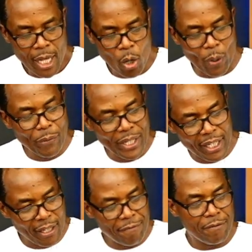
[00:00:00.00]
When we
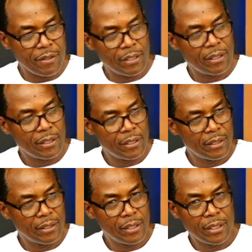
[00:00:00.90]
give,
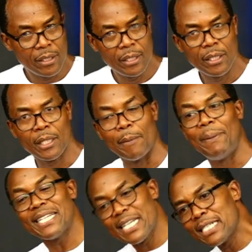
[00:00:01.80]
the
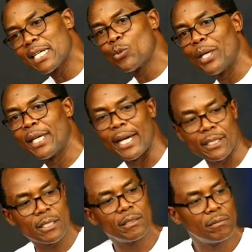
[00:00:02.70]
blessings that we
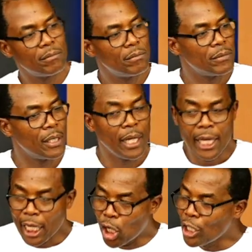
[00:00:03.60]
get,
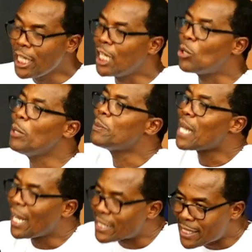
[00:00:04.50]
God equips
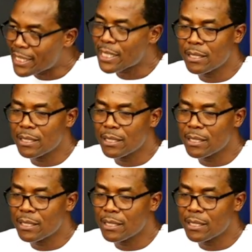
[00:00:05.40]
us